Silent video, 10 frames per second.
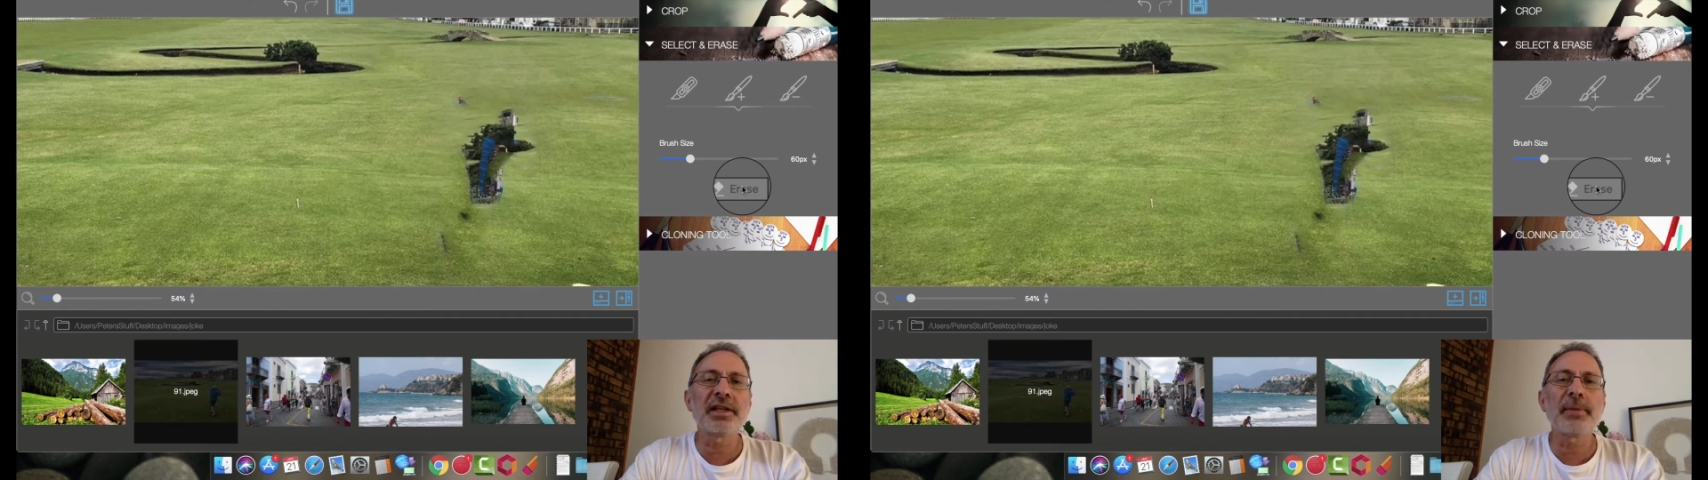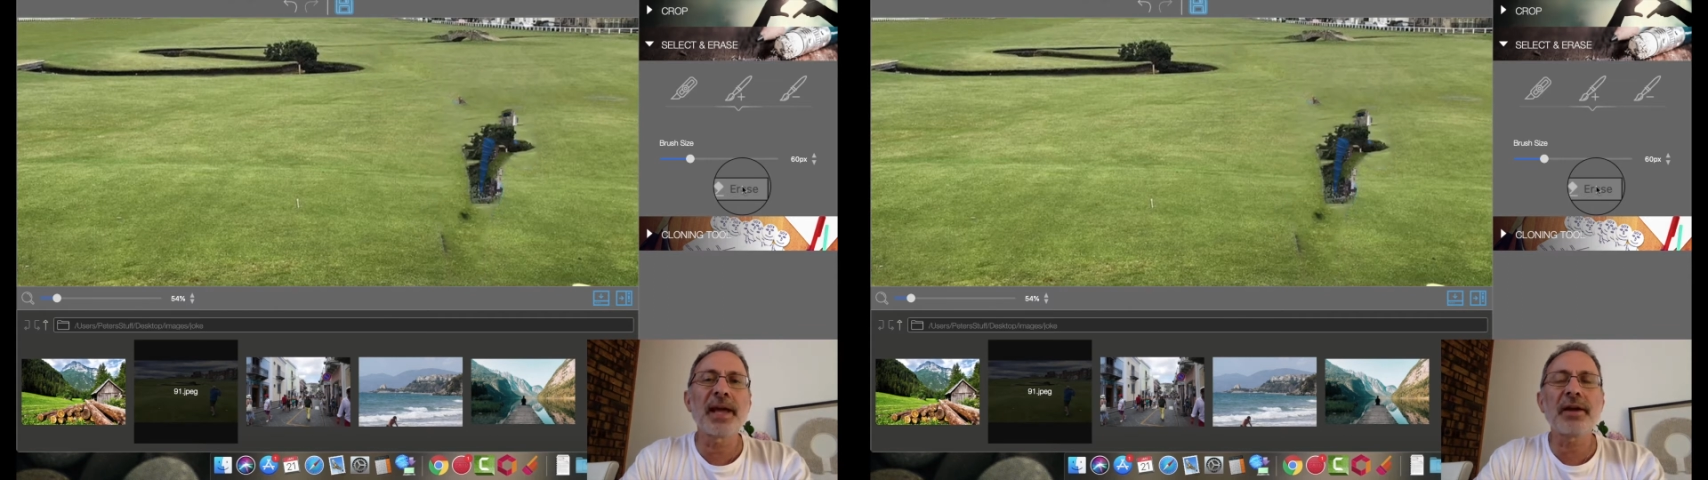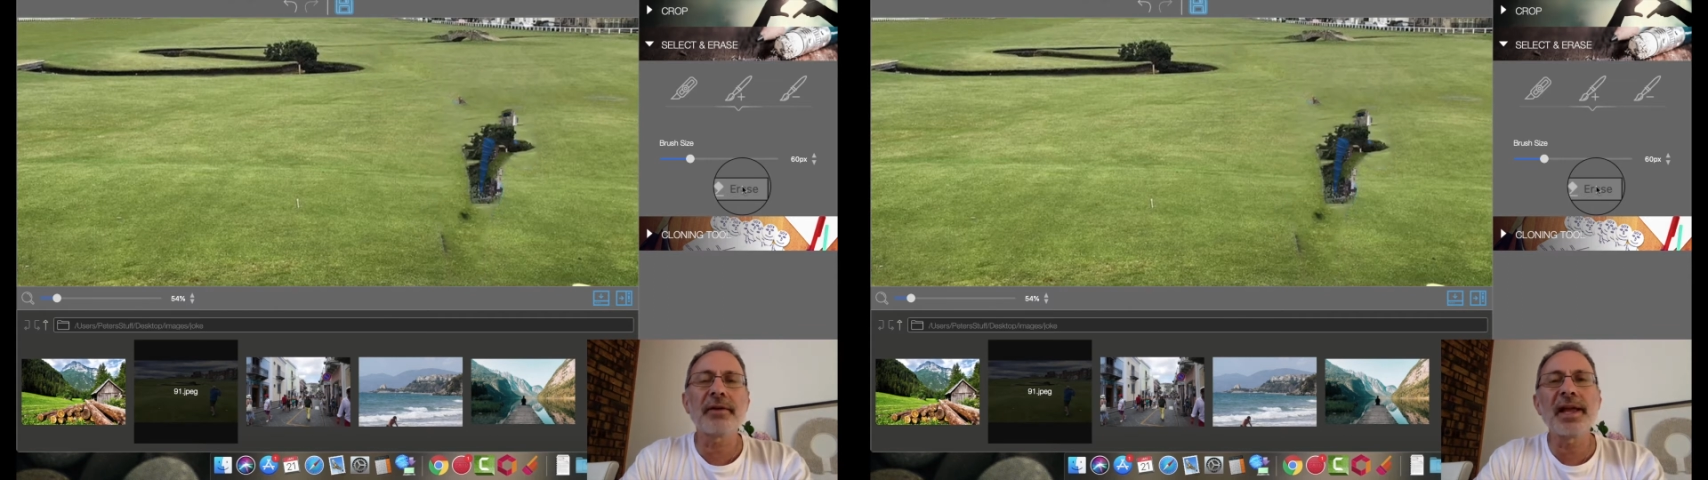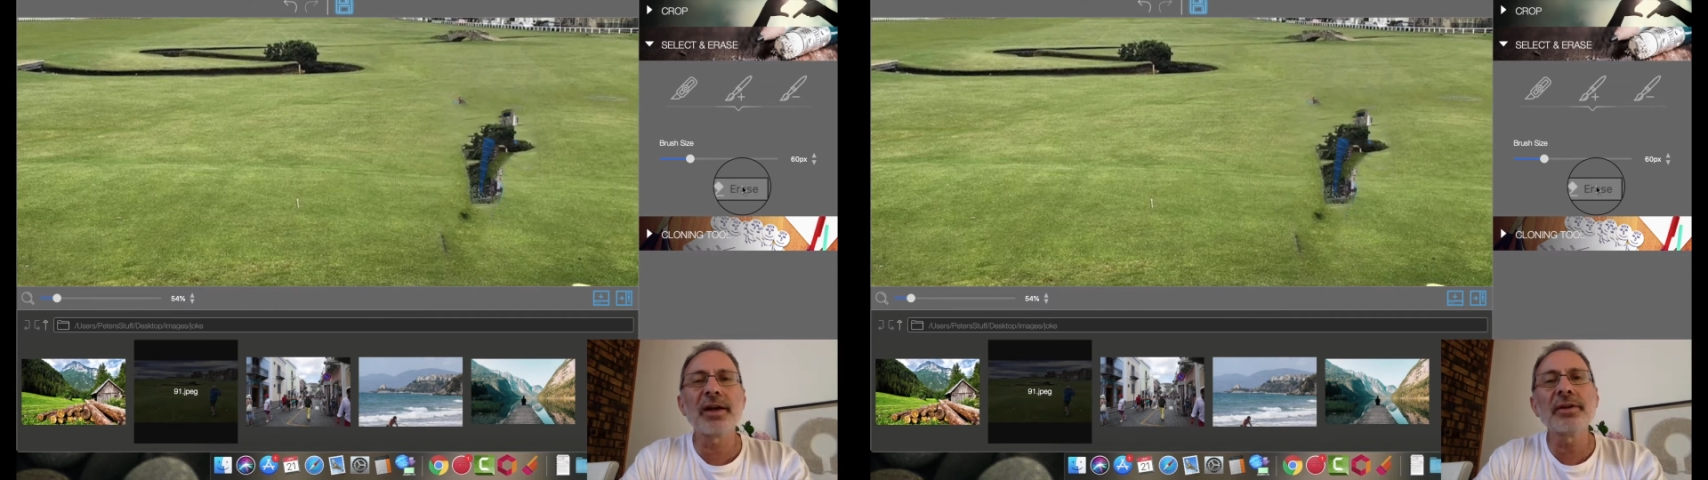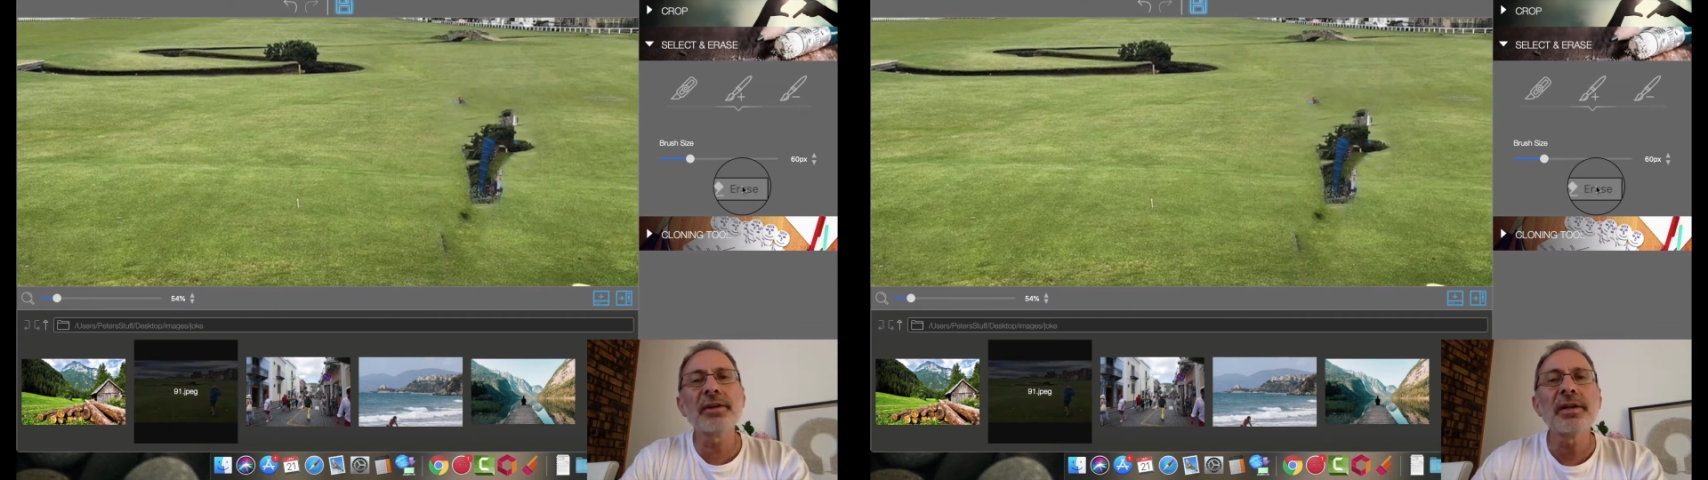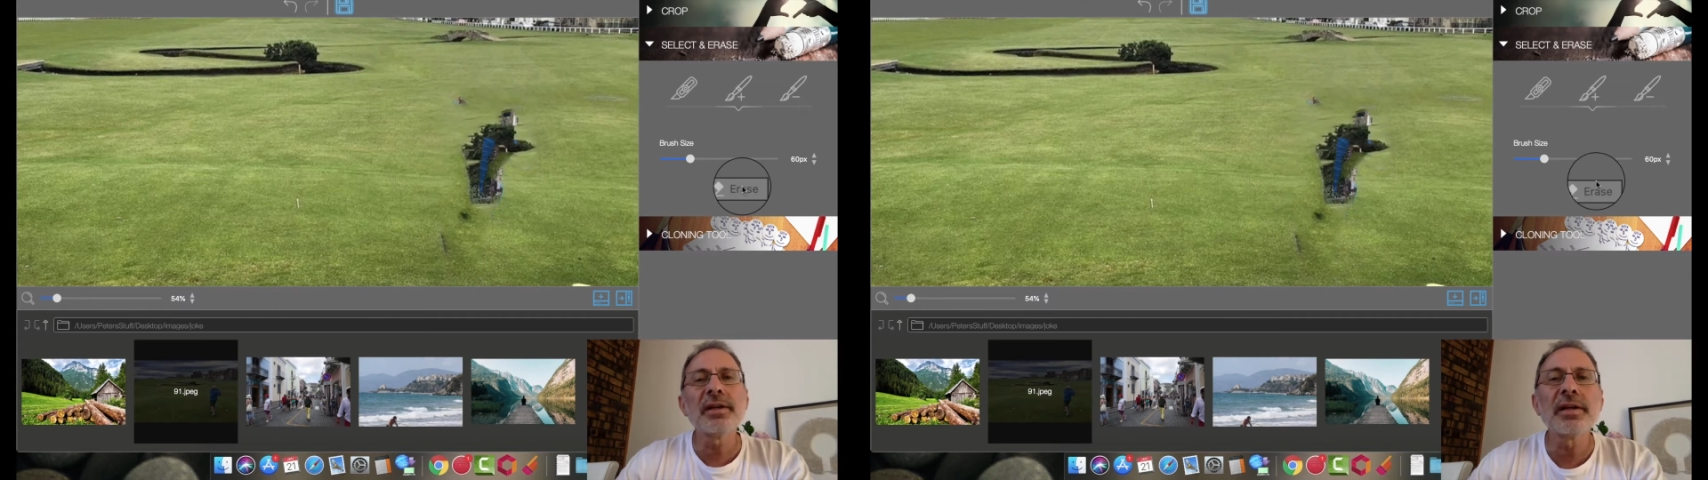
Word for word: in the background,